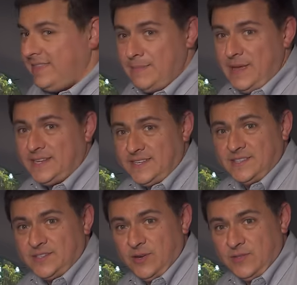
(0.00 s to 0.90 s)
that makes
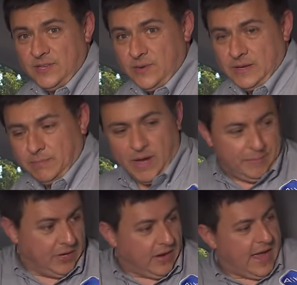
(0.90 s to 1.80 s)
it so that you end up
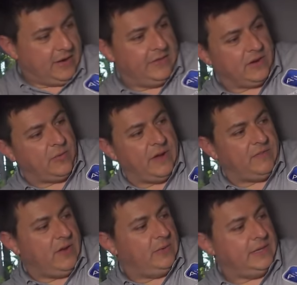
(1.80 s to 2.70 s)
bopping your head on there
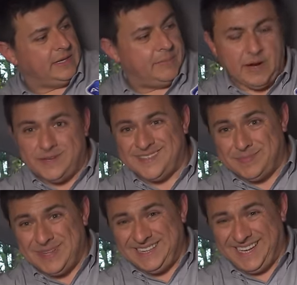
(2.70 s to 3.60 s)
quite frequently compared to
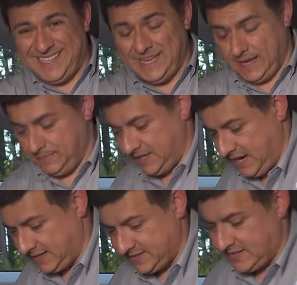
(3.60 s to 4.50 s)
something like the
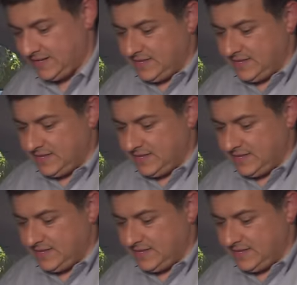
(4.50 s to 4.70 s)
MDX.